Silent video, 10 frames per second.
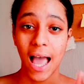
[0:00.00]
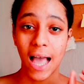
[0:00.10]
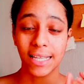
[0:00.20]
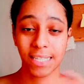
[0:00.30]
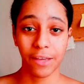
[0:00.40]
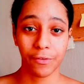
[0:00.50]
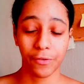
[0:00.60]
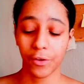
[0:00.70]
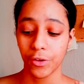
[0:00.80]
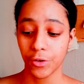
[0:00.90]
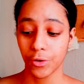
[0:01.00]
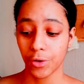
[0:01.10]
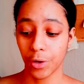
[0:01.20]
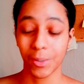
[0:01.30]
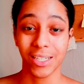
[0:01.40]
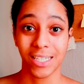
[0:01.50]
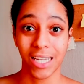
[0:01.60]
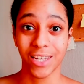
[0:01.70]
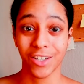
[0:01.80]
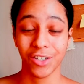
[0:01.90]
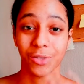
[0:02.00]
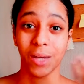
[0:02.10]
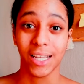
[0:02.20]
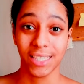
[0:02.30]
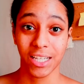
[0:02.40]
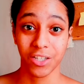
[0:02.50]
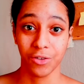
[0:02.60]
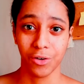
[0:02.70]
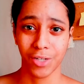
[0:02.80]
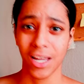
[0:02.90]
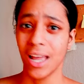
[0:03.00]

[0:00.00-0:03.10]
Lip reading: as if you're going to teach it to a 6-year-old.